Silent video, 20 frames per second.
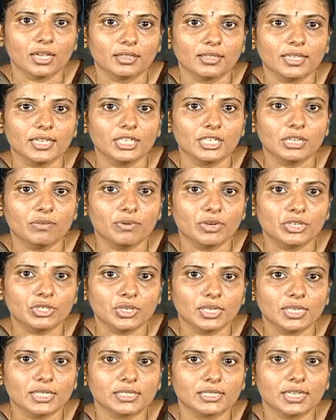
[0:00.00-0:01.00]
the
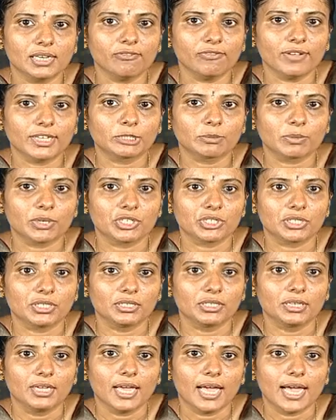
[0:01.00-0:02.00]
individual
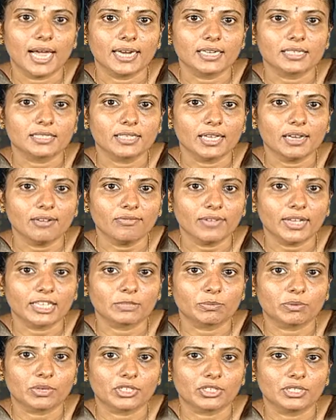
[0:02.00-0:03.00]
self-expression and
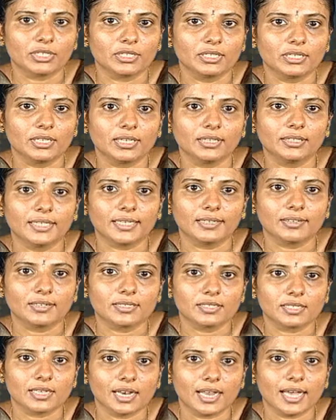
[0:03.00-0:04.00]
self-expression that
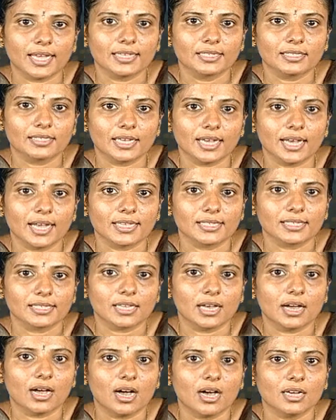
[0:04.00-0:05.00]
crystallize as
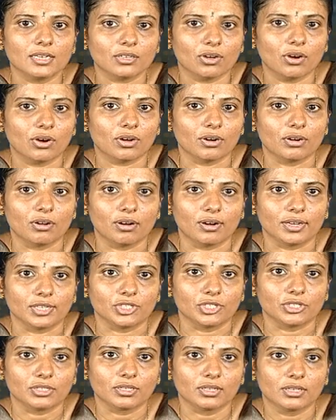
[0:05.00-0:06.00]
art or
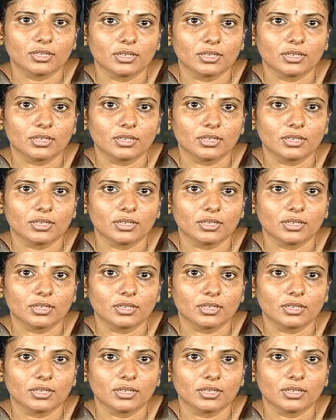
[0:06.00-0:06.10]
knowledge.